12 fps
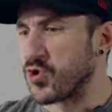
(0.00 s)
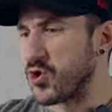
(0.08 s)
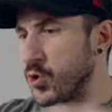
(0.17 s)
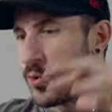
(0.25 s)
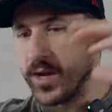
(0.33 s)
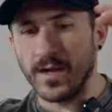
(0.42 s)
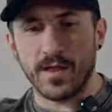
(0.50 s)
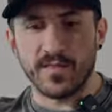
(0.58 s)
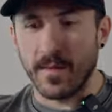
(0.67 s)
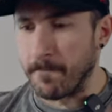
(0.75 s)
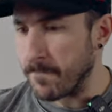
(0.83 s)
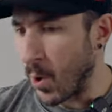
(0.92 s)
doing
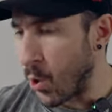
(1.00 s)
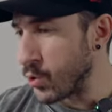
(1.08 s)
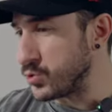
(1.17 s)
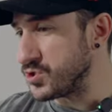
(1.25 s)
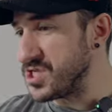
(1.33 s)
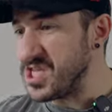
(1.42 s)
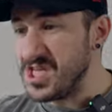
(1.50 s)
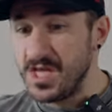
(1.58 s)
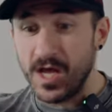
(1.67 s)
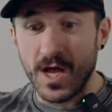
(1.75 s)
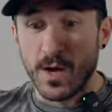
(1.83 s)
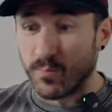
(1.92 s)
the
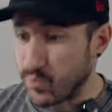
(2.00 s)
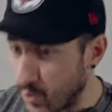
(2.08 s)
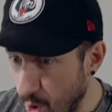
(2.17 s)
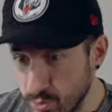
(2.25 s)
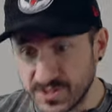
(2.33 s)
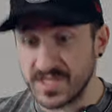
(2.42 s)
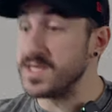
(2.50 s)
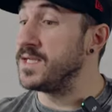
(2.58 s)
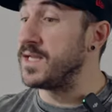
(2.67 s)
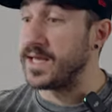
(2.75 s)
Hormozi protein